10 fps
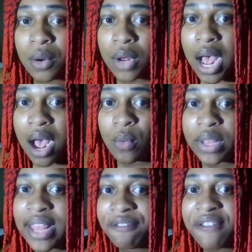
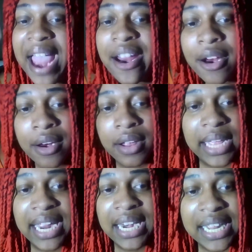when the fire
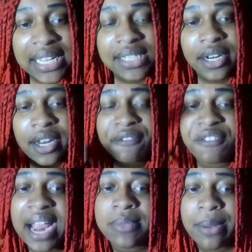hit his, you know, the
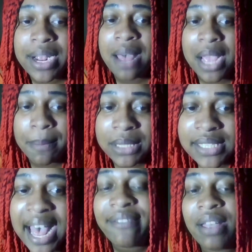flames that were coming up
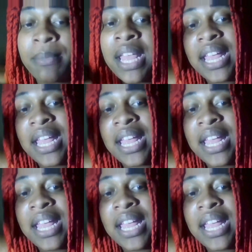inside of him